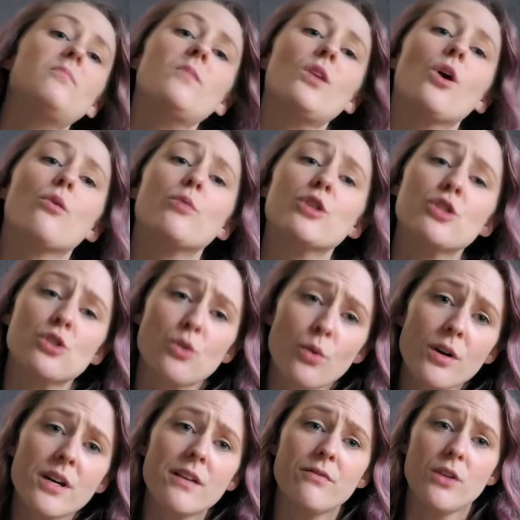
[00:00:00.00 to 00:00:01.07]
A
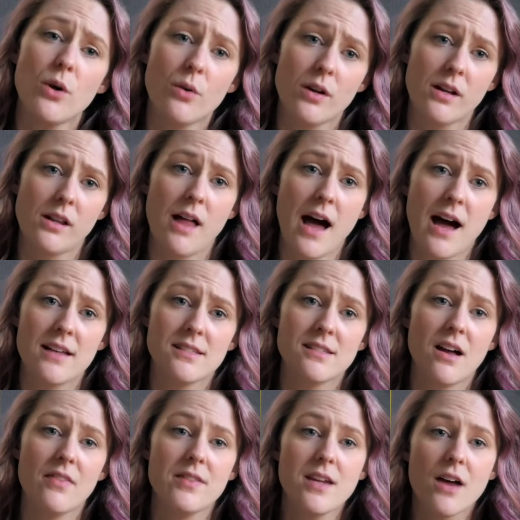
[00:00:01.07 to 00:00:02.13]
restorative yoga class,
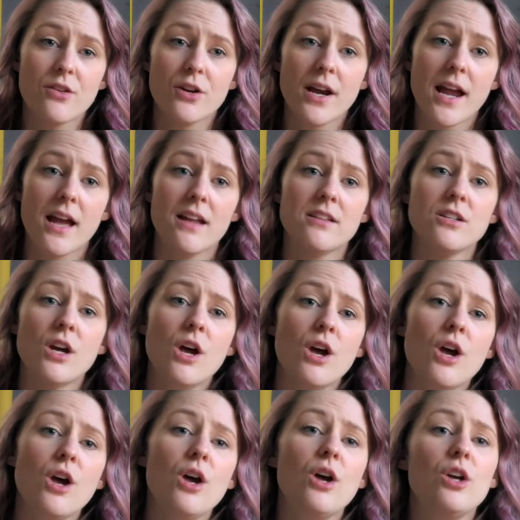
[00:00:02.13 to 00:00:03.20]
on the other hand,
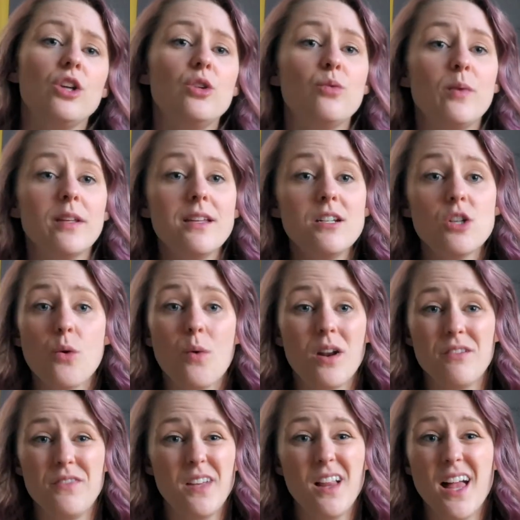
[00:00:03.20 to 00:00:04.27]
you really don't want
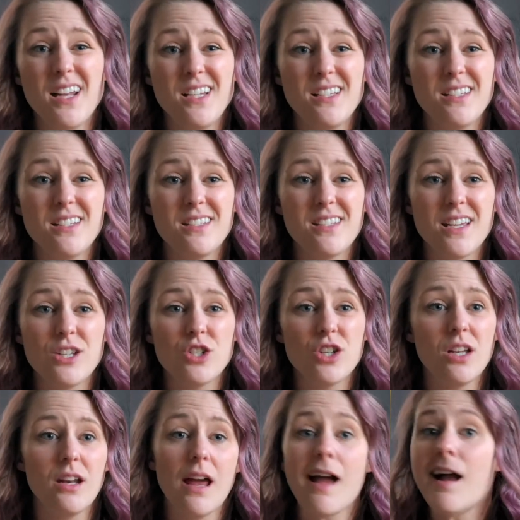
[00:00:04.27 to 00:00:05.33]
to feel any
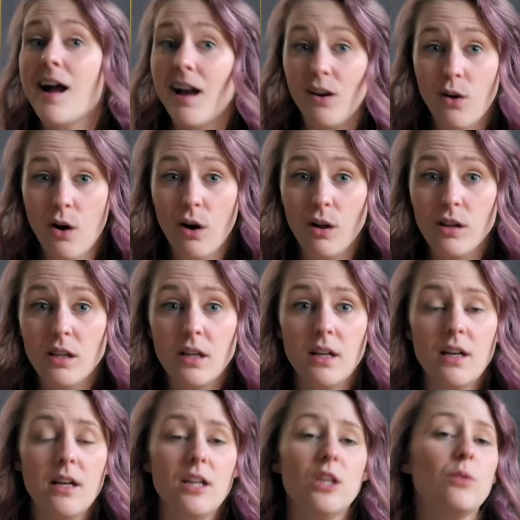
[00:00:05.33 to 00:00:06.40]
sensation at all.
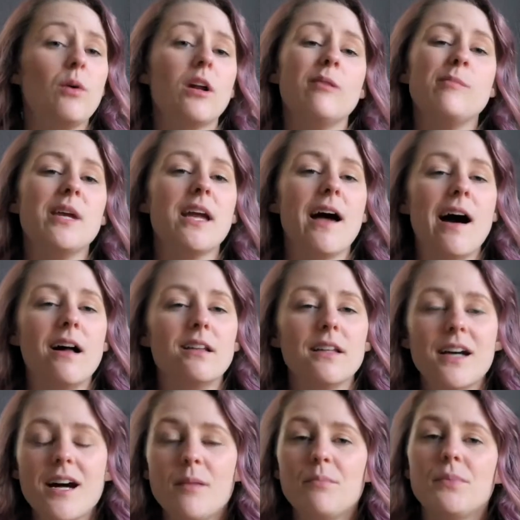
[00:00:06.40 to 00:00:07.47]
You want to be held
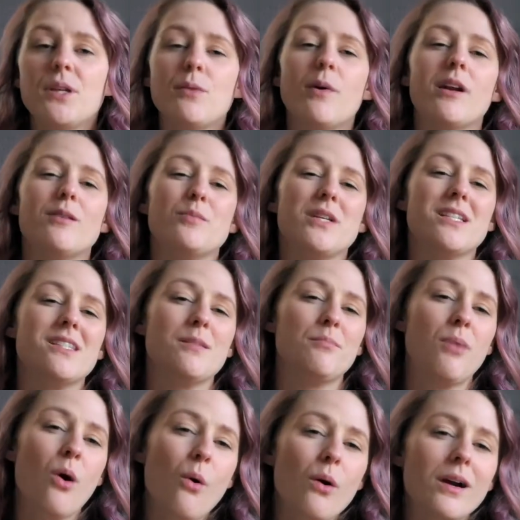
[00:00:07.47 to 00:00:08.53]
up, you want to be
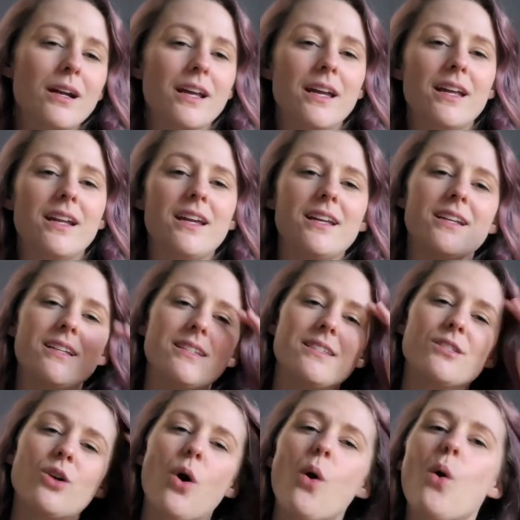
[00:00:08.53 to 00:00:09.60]
supported. It is
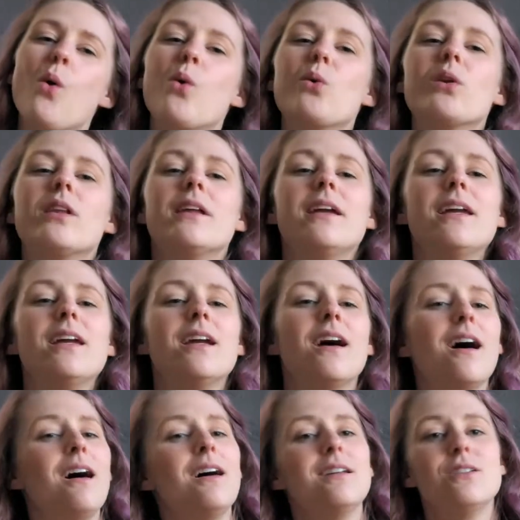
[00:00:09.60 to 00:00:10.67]
totally
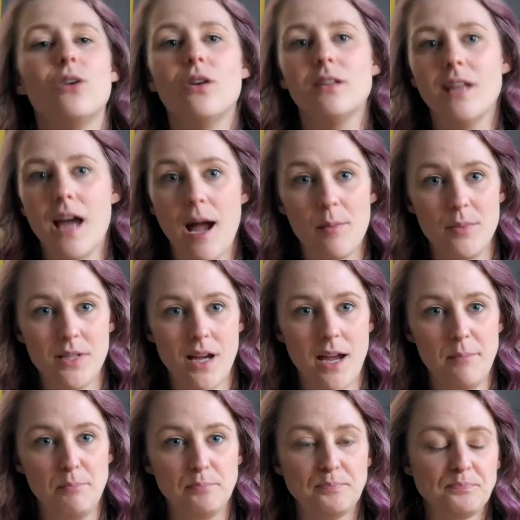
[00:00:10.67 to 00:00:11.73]
adult nap time.